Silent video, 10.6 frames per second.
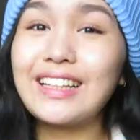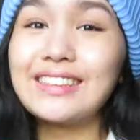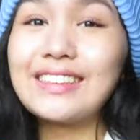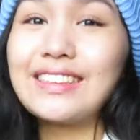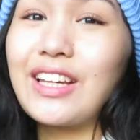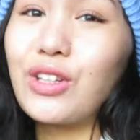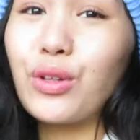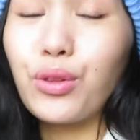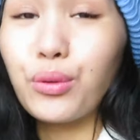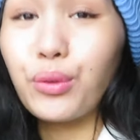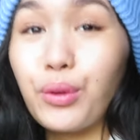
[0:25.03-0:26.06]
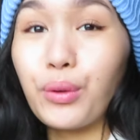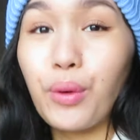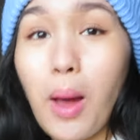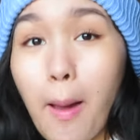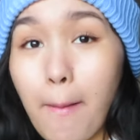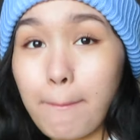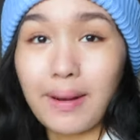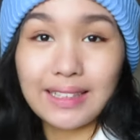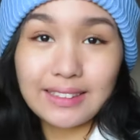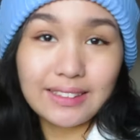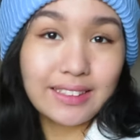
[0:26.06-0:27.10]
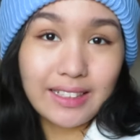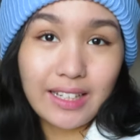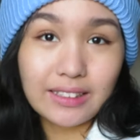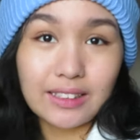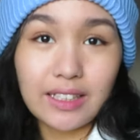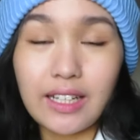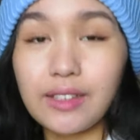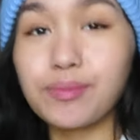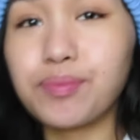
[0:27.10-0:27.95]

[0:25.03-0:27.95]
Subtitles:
Let's take you through my city day today.